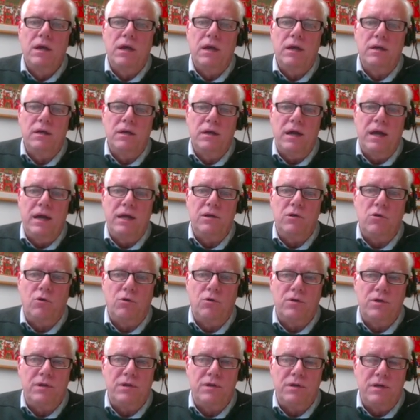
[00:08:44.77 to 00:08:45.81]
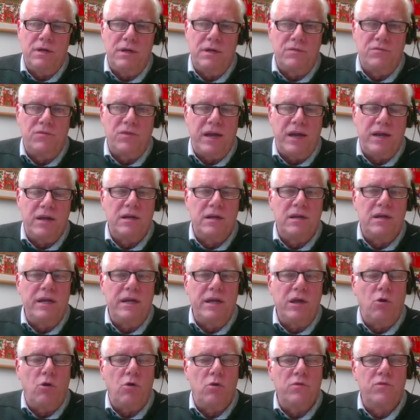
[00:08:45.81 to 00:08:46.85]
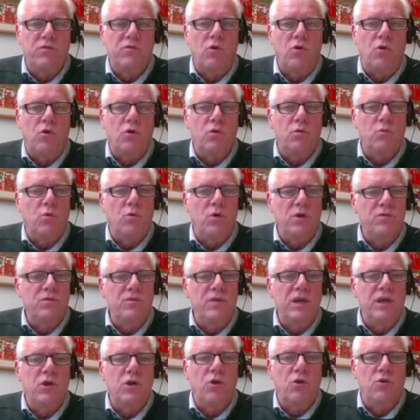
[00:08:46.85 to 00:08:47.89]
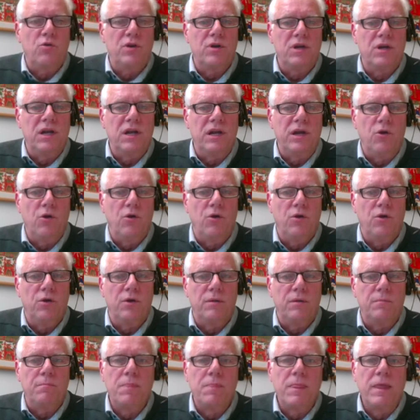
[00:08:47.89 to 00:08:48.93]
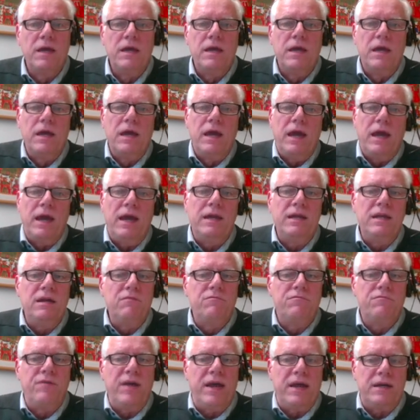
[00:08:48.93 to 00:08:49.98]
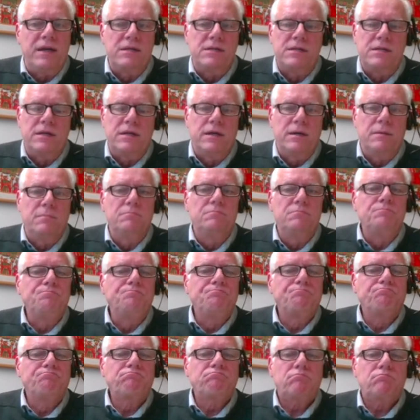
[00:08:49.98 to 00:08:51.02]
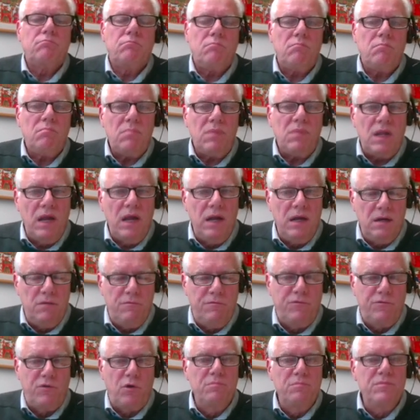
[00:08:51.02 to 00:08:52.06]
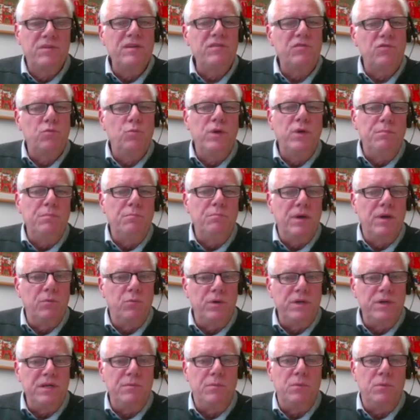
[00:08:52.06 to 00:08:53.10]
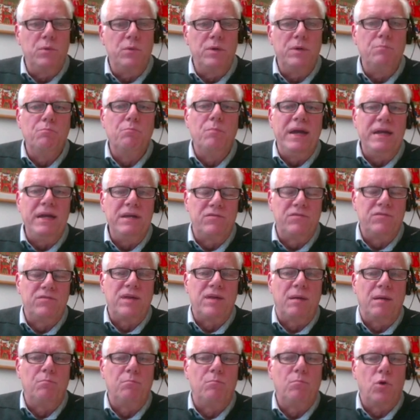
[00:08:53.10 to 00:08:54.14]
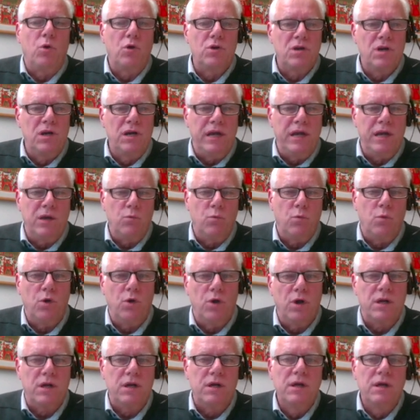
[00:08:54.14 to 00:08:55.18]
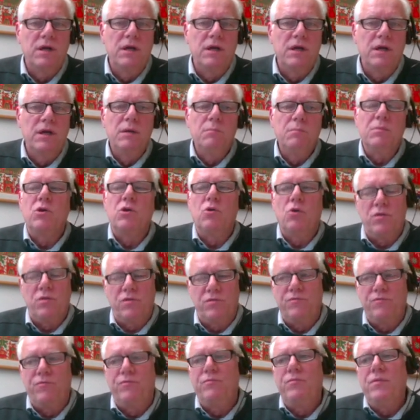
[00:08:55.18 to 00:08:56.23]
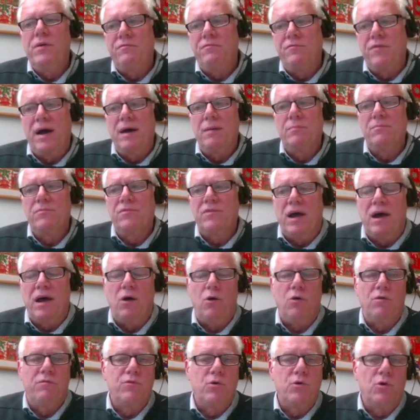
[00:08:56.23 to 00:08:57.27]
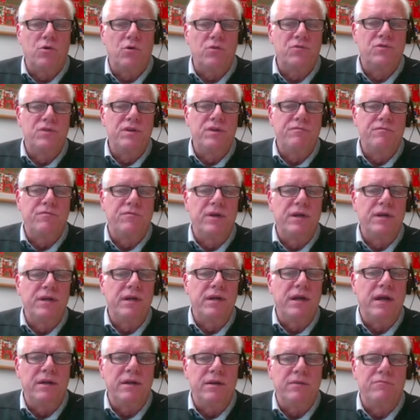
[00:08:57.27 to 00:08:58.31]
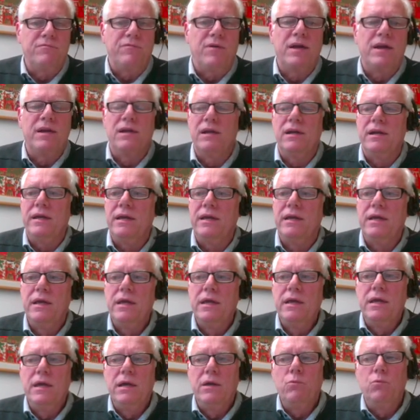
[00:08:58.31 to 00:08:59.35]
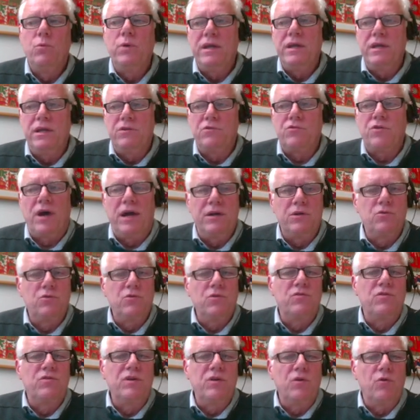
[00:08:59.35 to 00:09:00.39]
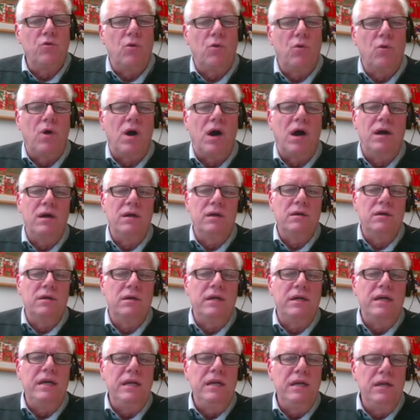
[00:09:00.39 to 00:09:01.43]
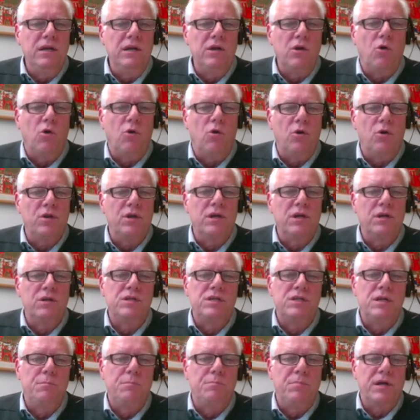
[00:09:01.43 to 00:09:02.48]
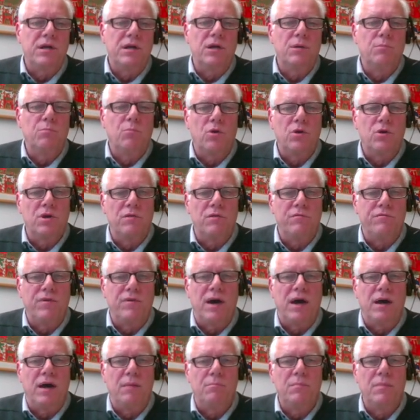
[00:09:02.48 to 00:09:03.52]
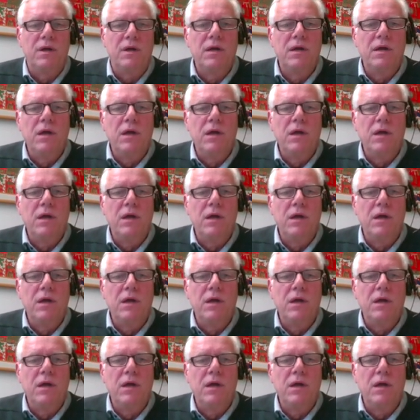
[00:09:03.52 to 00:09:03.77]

and on secondly, also on what they currently earn. And in fact, from this, we made some modeling work, because farms are, of course, different. And finally, we tried to zero in on a typical model farm